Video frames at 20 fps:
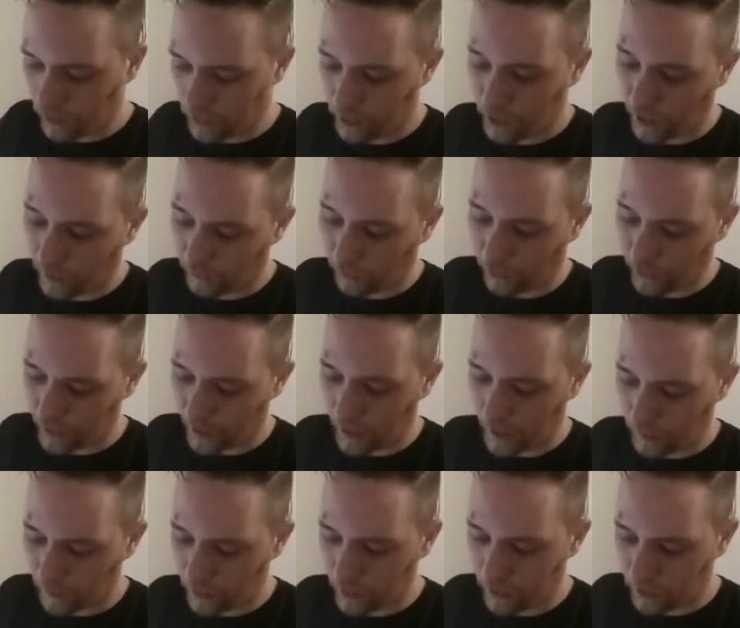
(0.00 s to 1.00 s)
several
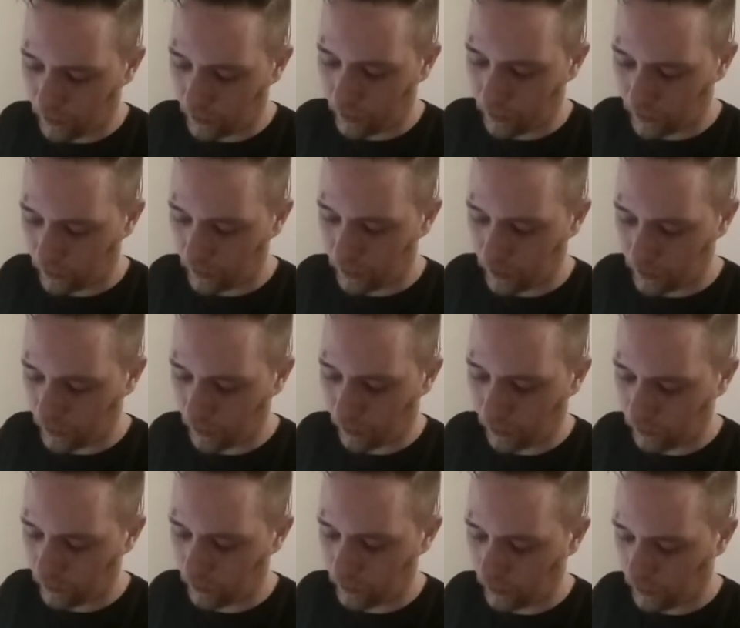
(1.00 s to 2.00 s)
times,
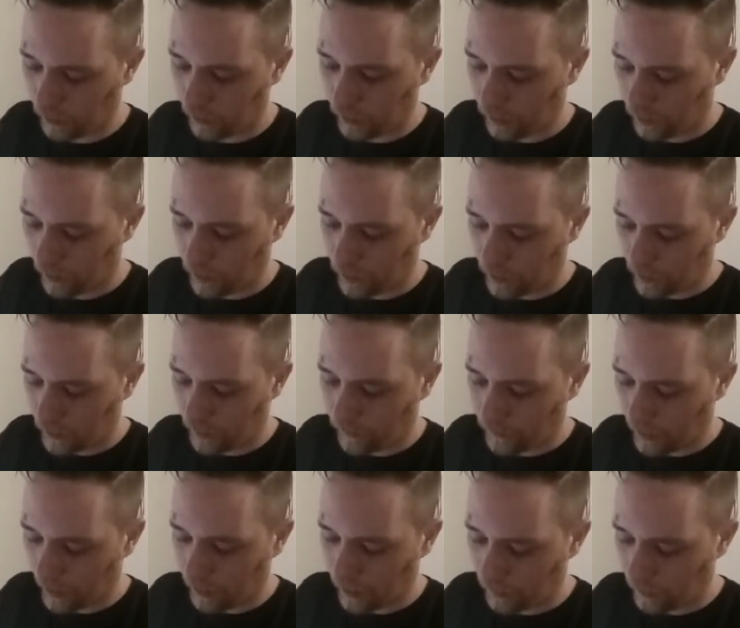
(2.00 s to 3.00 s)
so I've
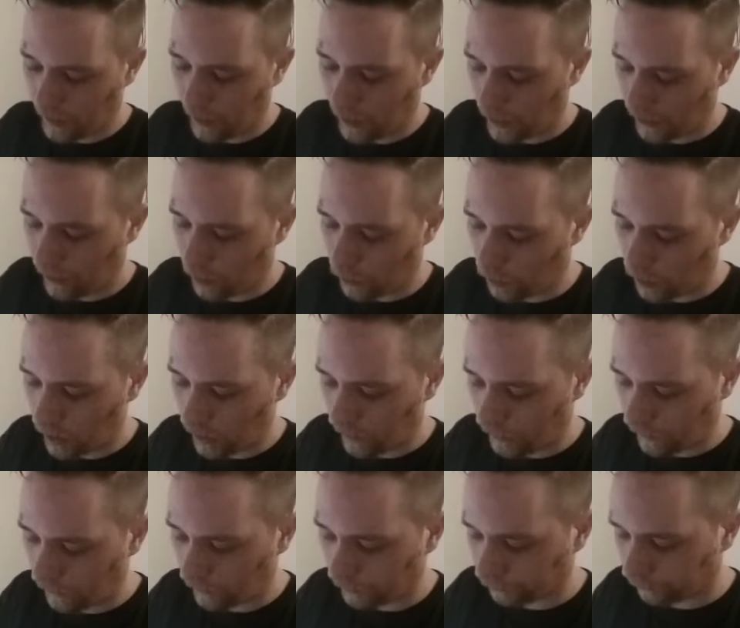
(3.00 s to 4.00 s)
got it about how I want
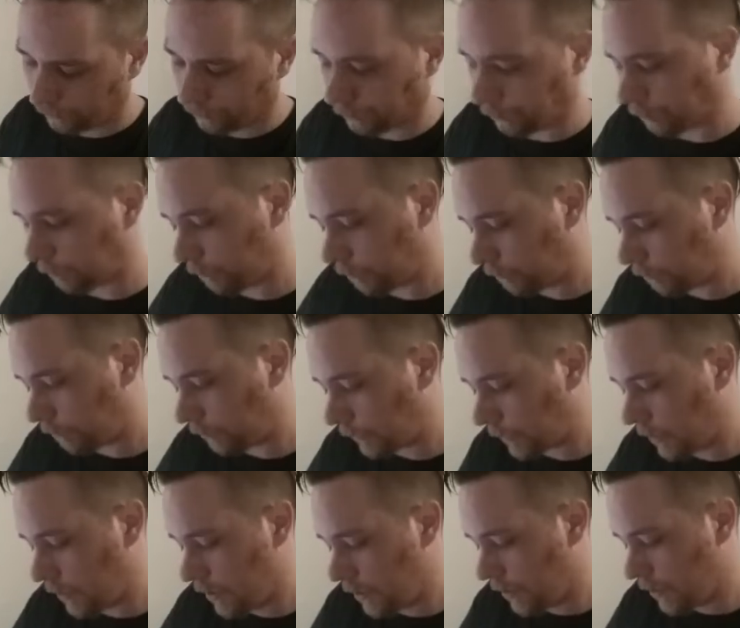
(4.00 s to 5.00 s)
it.
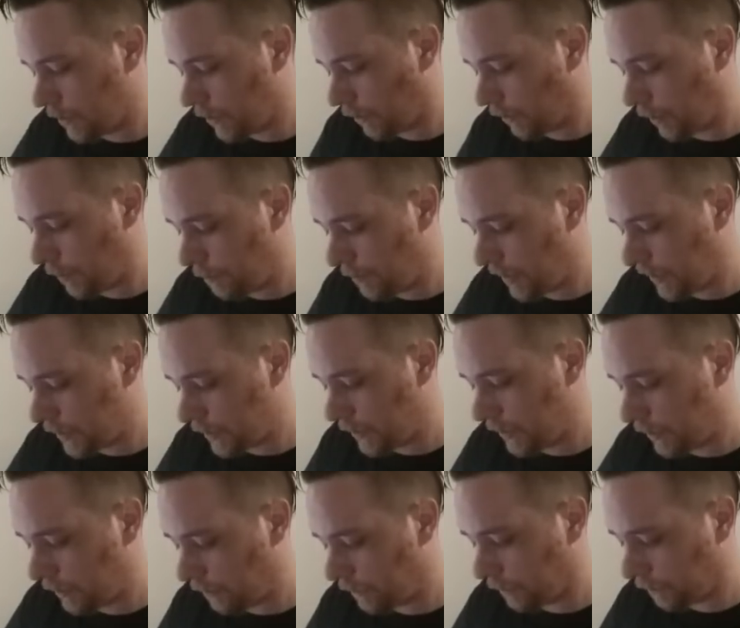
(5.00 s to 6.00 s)
So I'm gonna mix
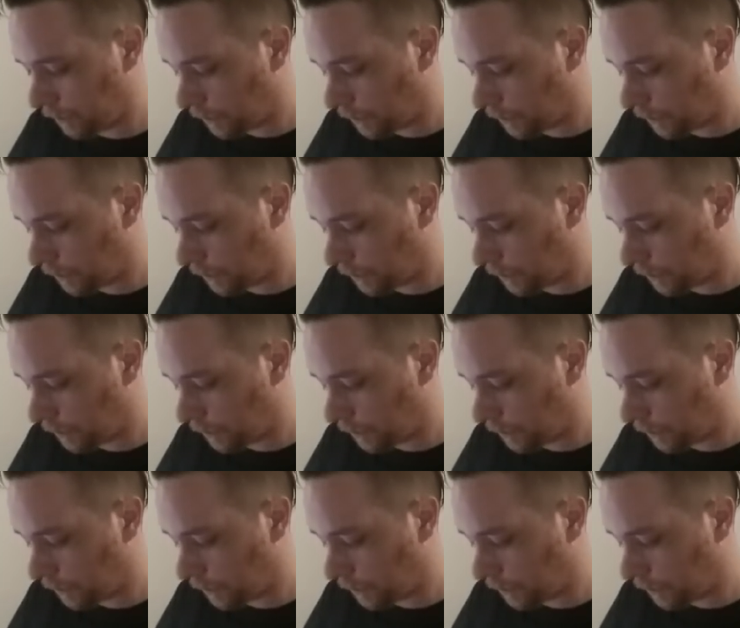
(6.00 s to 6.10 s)
it,